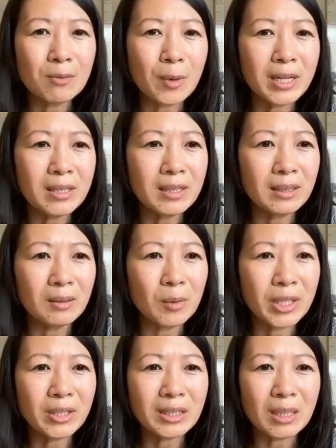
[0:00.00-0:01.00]
What
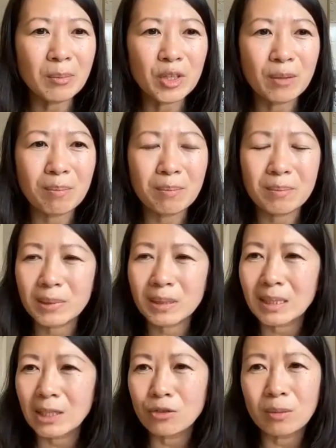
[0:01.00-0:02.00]
are some of your
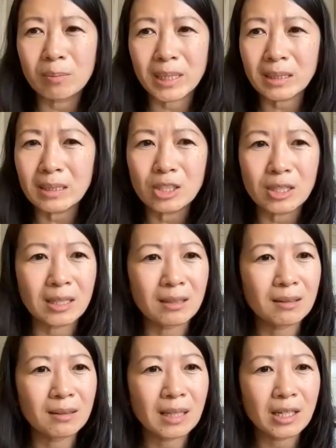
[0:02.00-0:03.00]
central
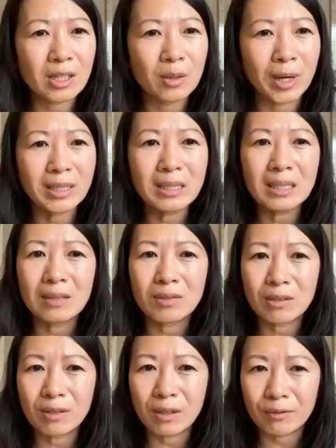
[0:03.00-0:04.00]
messaging that you want to give
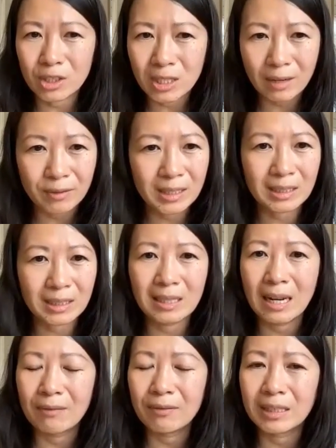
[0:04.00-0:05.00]
to refugee advocacy
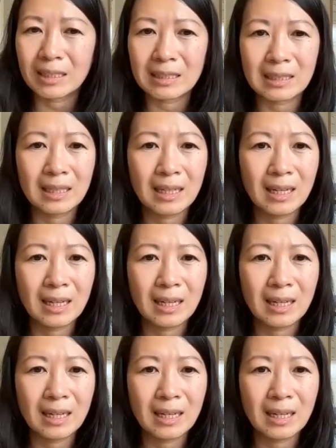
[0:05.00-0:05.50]
and advocates,